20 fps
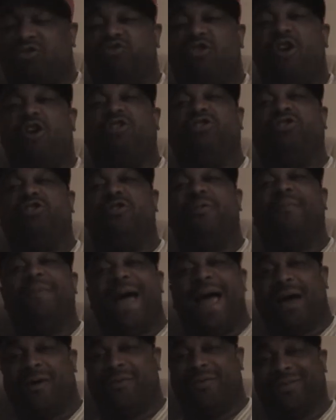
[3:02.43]
your drawers on
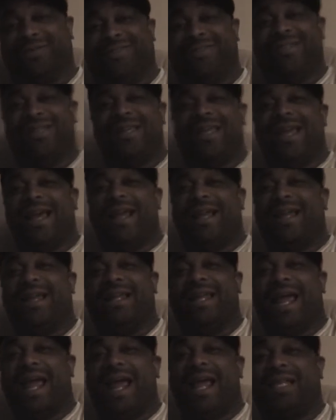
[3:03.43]
backwards, and
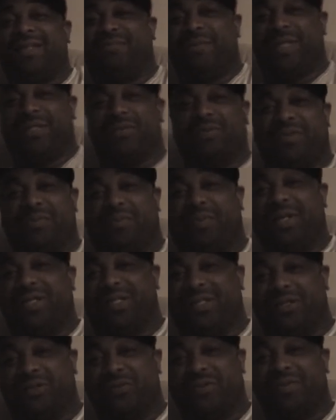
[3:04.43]
then your ass mixed with the
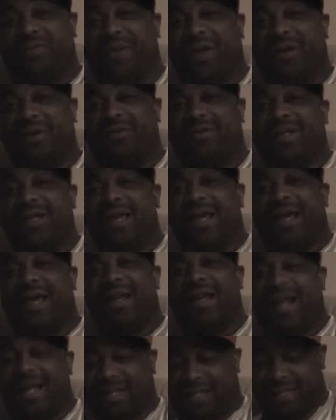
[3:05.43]
pussy juice smells
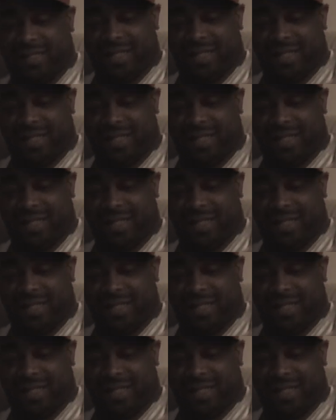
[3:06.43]
and that